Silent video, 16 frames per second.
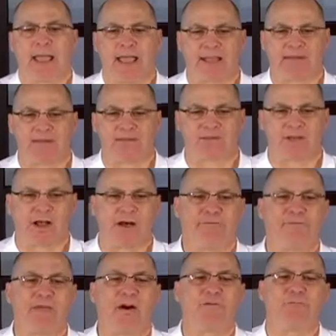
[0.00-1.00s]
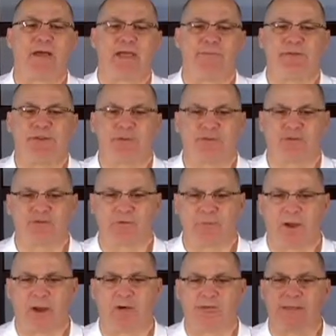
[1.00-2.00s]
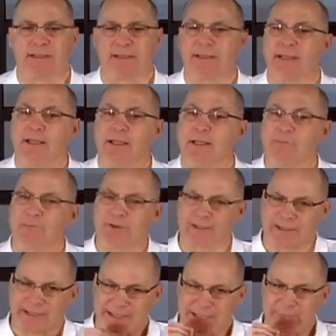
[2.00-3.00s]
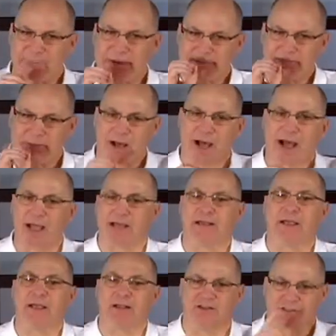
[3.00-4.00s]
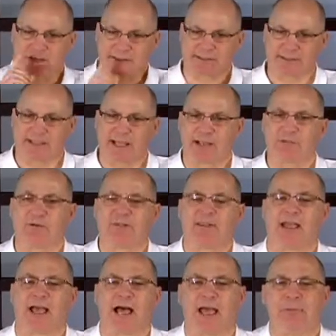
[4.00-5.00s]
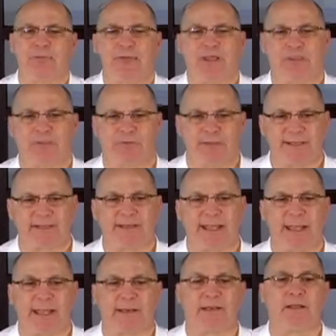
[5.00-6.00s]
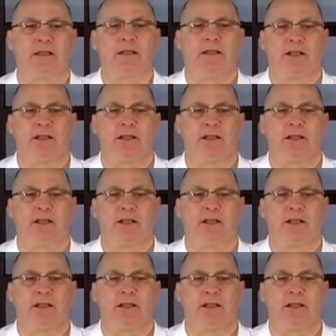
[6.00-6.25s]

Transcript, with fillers: And the softphone may be used remotely, but keep in mind, just like with the IP310,